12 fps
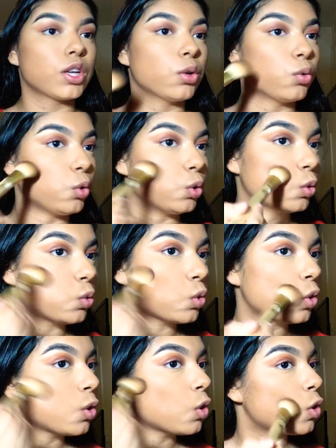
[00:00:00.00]
I don't use
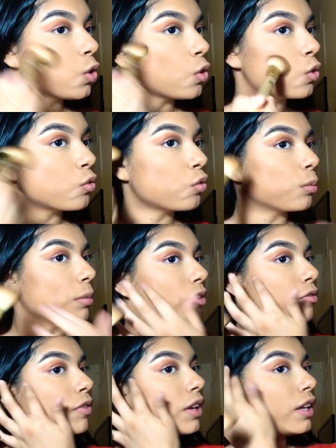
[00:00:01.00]
for
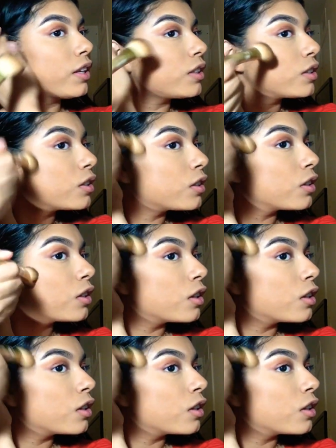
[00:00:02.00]
my face.